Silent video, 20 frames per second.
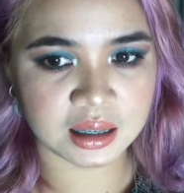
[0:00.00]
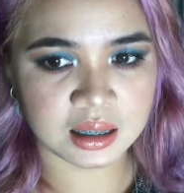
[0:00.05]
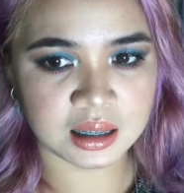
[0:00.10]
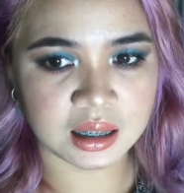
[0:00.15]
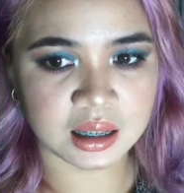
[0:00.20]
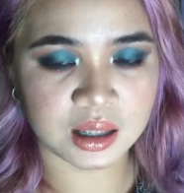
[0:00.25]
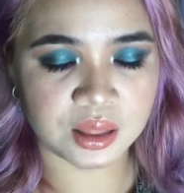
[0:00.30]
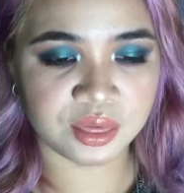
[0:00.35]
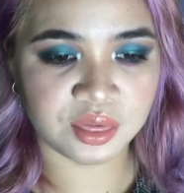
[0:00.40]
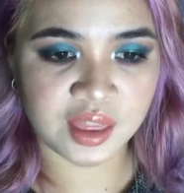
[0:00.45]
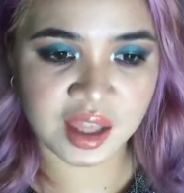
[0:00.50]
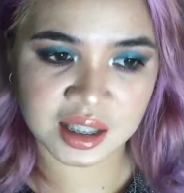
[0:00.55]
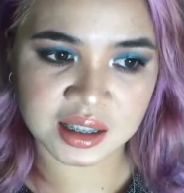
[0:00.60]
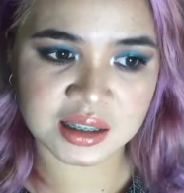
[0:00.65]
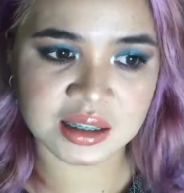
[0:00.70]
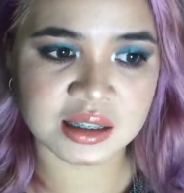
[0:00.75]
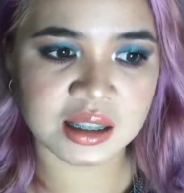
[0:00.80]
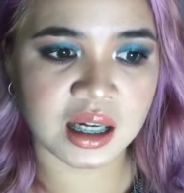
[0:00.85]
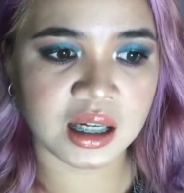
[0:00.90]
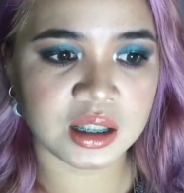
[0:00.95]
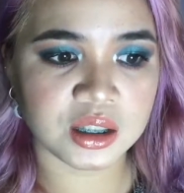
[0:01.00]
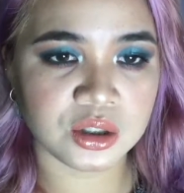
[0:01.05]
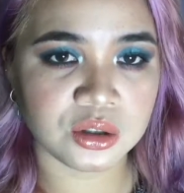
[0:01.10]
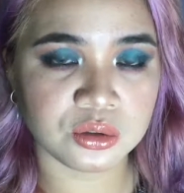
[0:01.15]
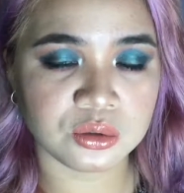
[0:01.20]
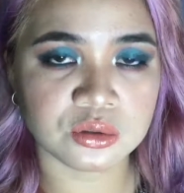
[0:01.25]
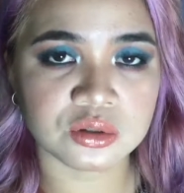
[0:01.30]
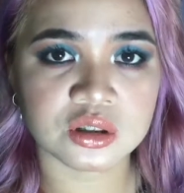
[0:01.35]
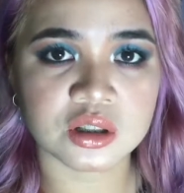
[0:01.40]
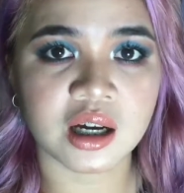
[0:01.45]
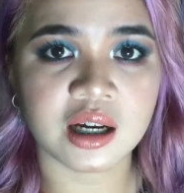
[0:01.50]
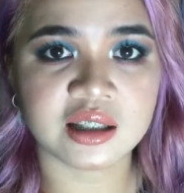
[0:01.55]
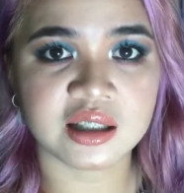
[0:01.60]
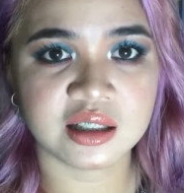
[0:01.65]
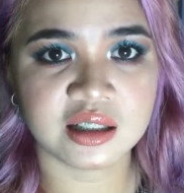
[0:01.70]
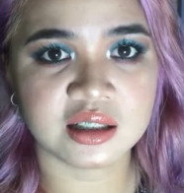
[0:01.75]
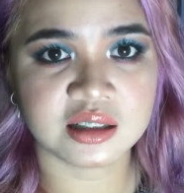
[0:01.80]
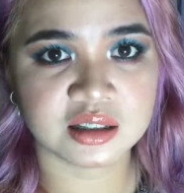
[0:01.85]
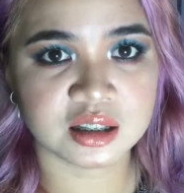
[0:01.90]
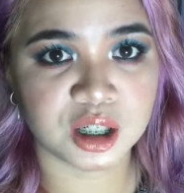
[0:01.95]
the things I used on
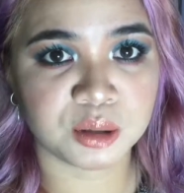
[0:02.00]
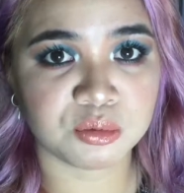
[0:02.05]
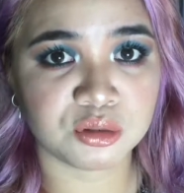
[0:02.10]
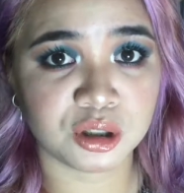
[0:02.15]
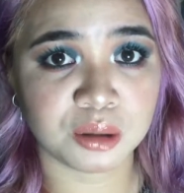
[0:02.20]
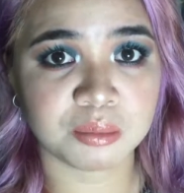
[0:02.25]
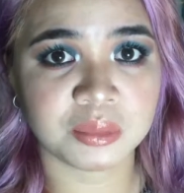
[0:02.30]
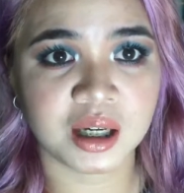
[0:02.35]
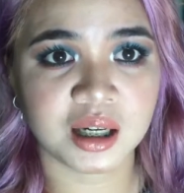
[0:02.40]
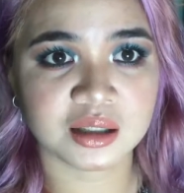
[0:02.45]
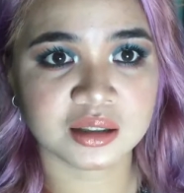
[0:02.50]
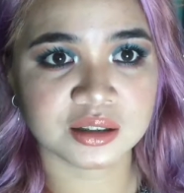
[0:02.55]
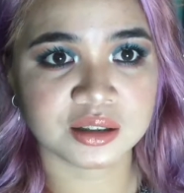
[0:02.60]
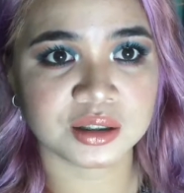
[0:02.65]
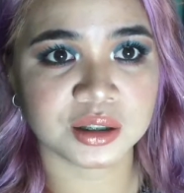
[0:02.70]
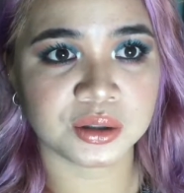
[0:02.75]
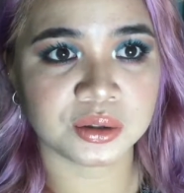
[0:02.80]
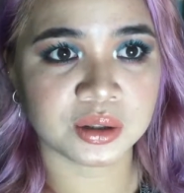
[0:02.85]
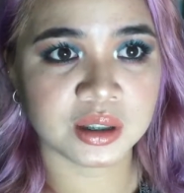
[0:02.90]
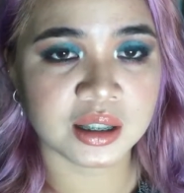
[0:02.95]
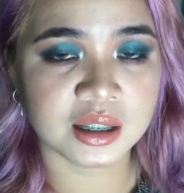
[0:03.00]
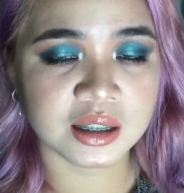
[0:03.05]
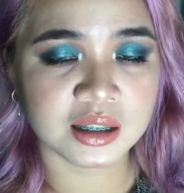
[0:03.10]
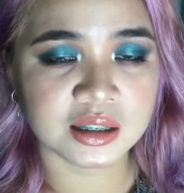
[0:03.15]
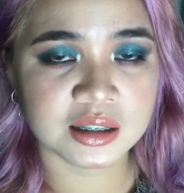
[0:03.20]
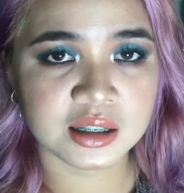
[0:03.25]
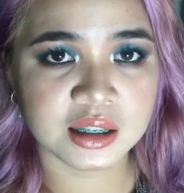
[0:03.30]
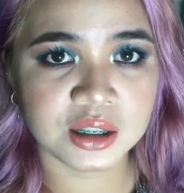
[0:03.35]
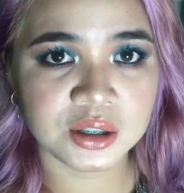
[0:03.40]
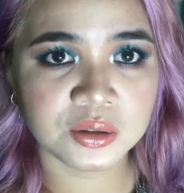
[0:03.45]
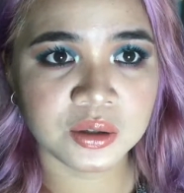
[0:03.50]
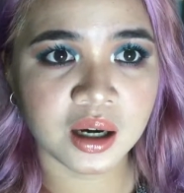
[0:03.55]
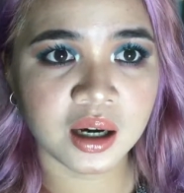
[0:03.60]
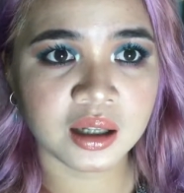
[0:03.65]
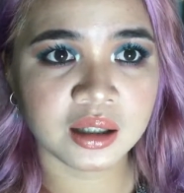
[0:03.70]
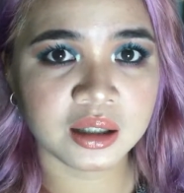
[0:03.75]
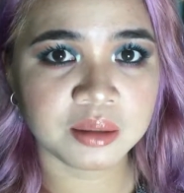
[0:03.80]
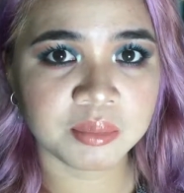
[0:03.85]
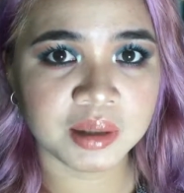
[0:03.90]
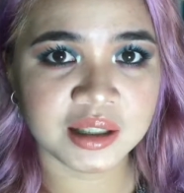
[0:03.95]
the description box. So see you
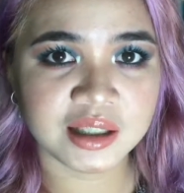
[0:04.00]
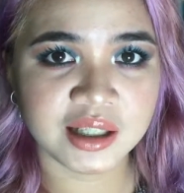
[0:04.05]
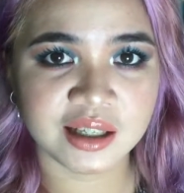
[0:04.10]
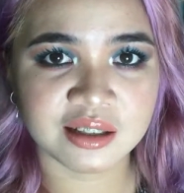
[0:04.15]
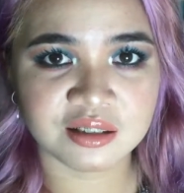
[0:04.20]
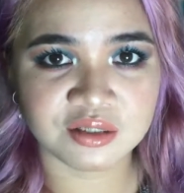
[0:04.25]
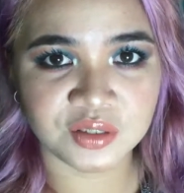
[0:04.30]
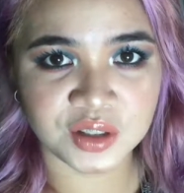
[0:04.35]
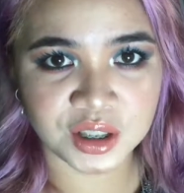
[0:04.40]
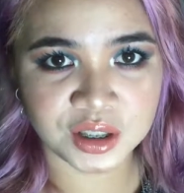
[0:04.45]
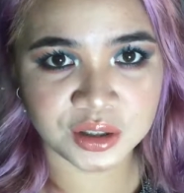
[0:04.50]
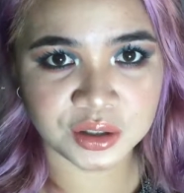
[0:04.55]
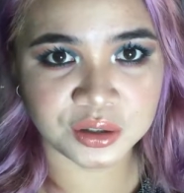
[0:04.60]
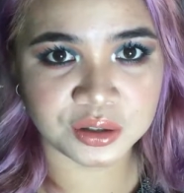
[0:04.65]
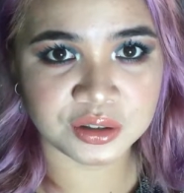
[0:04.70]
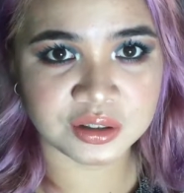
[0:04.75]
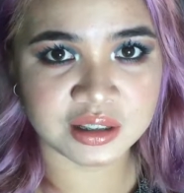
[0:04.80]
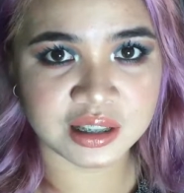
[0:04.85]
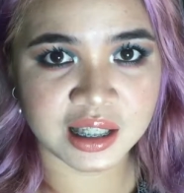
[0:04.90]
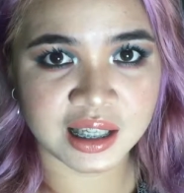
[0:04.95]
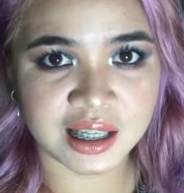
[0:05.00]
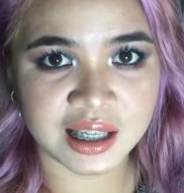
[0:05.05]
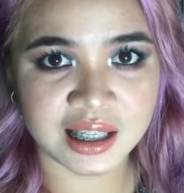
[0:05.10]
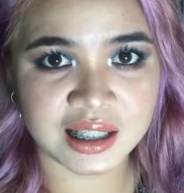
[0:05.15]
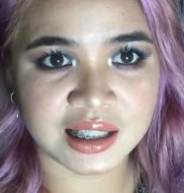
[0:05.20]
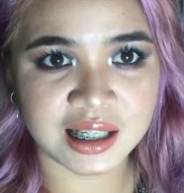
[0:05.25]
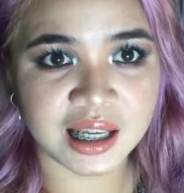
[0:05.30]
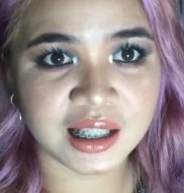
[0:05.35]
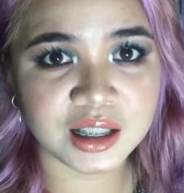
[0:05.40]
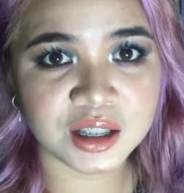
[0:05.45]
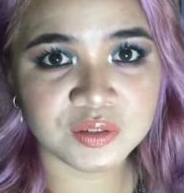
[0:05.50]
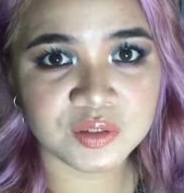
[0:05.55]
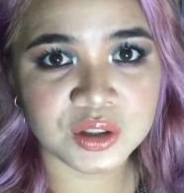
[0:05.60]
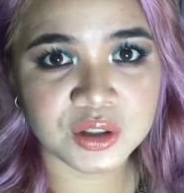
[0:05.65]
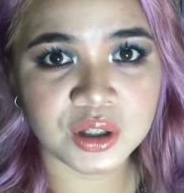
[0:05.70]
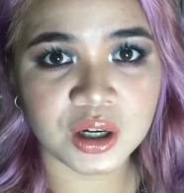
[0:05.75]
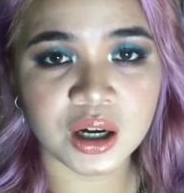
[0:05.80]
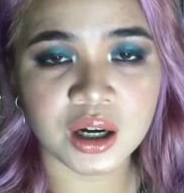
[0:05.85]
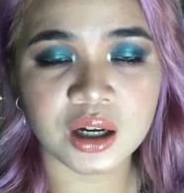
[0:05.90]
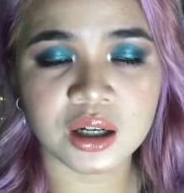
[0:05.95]
all on my next videos and I love
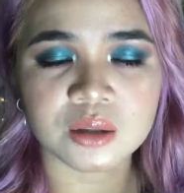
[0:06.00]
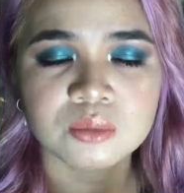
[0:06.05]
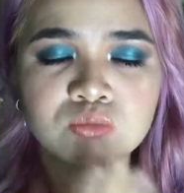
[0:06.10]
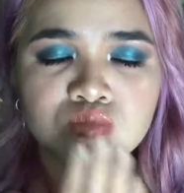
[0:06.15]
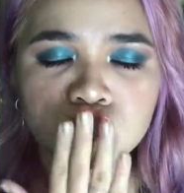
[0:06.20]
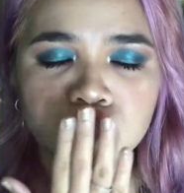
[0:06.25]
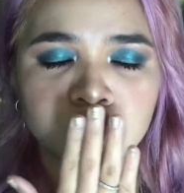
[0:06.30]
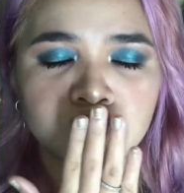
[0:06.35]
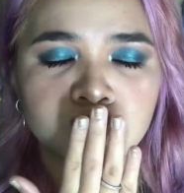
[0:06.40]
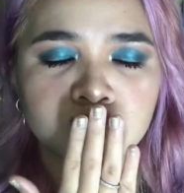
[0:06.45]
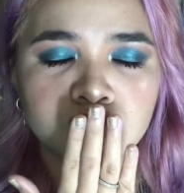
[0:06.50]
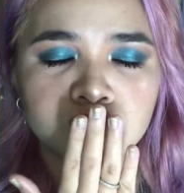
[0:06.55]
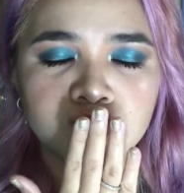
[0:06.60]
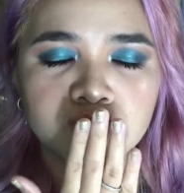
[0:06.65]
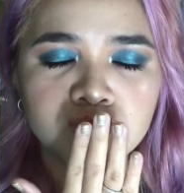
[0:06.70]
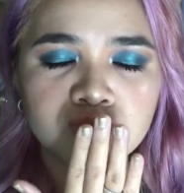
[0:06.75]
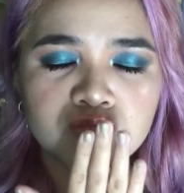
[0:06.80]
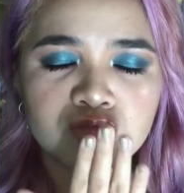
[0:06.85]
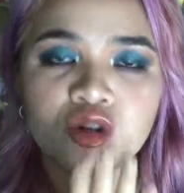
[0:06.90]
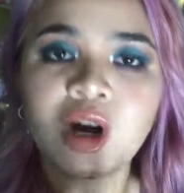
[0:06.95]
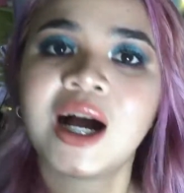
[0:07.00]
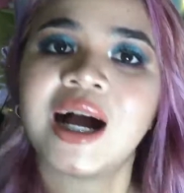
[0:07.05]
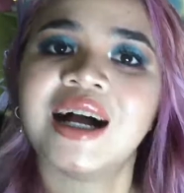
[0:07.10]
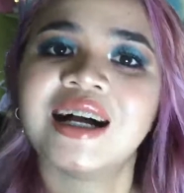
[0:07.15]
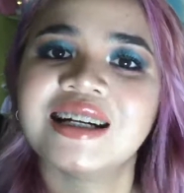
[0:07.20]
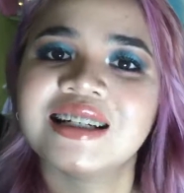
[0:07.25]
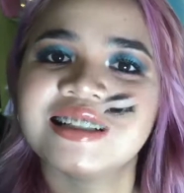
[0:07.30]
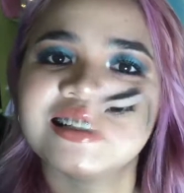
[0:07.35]
you all. Mwah!